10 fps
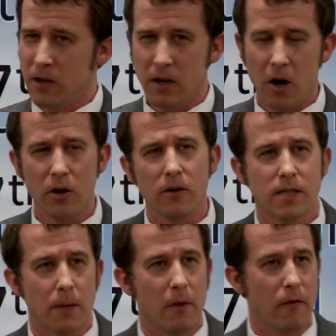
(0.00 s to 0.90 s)
You can
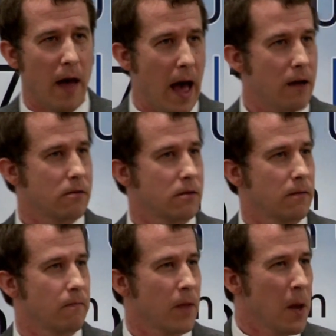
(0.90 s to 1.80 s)
argue some of that.
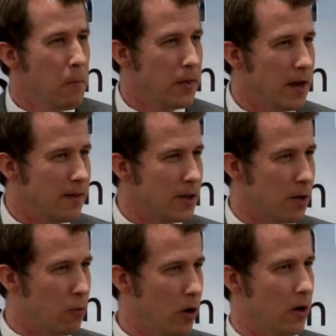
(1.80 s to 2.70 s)
But
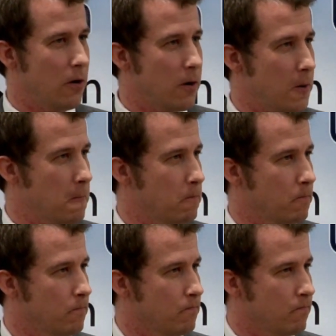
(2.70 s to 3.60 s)
there's a word
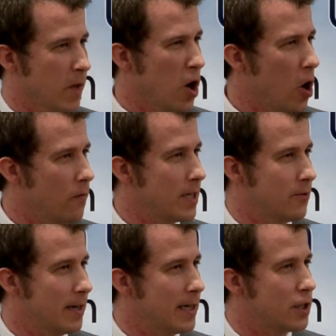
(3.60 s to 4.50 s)
in all
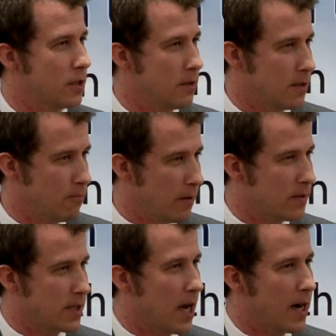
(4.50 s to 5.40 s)
these religions
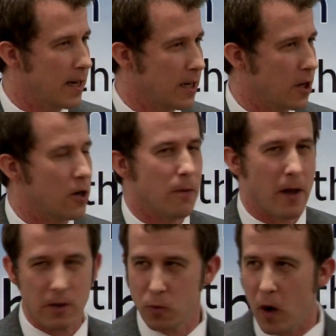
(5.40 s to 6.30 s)
we've studied and learned
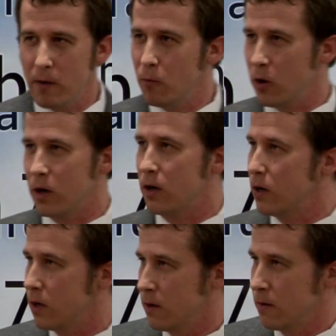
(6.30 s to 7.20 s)
about. There's one
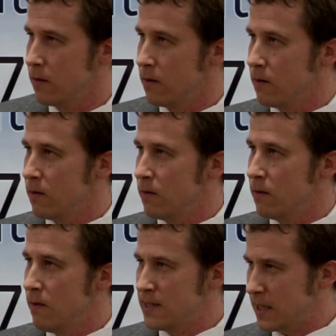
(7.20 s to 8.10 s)
word
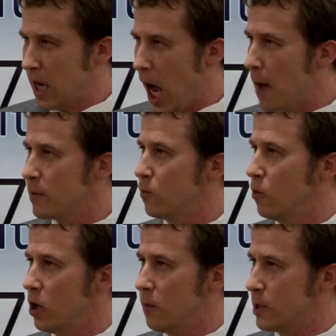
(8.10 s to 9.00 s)
that's the
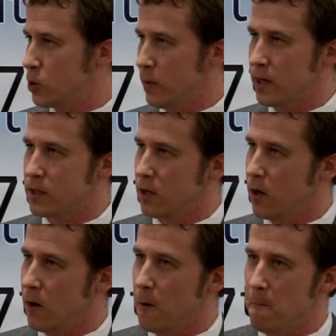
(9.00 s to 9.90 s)
common word between us
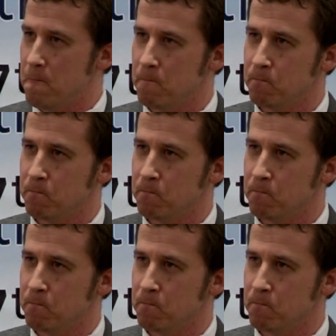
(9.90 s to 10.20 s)
all.